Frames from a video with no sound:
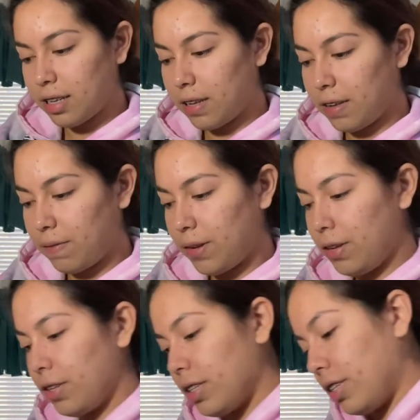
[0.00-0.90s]
If you could
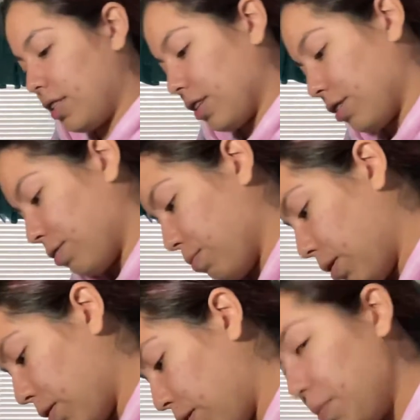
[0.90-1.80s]
just see the
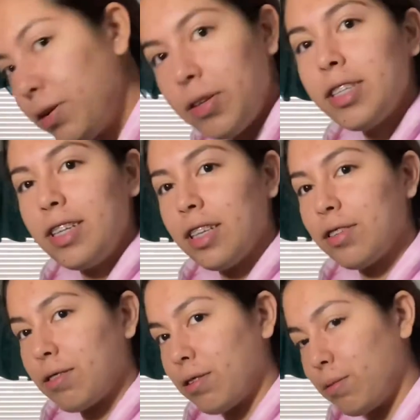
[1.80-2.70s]
struggle, I mean, you could see the
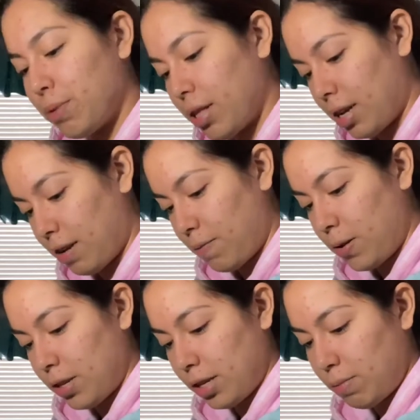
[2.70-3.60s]
struggle, but like, if you
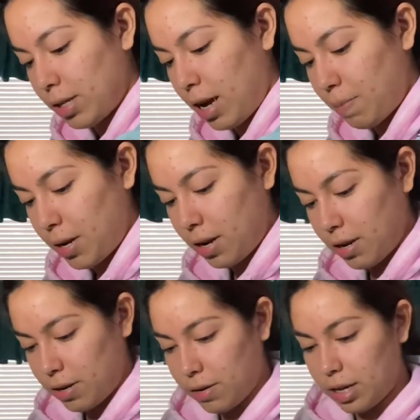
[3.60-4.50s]
could see what's happening
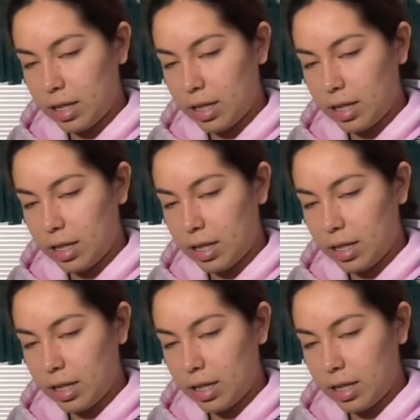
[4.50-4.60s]
underneath.